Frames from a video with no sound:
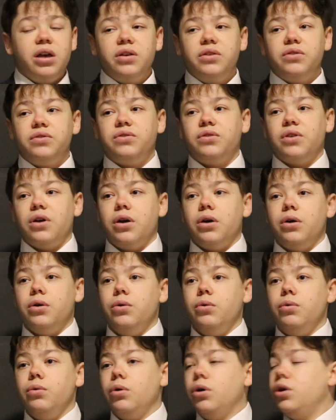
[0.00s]

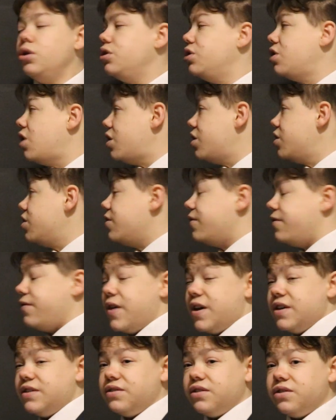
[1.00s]
so none of the
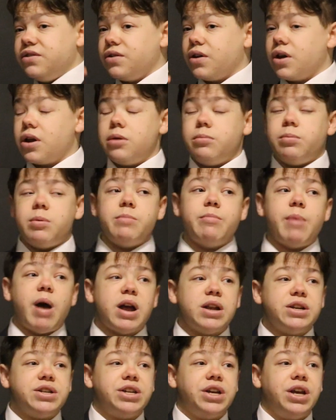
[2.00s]
faces are going to be
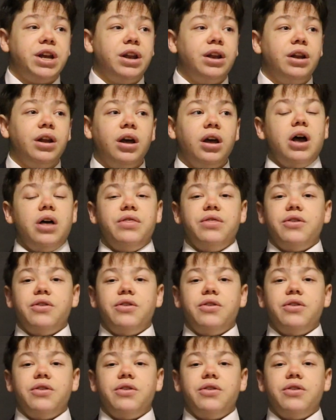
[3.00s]
matching,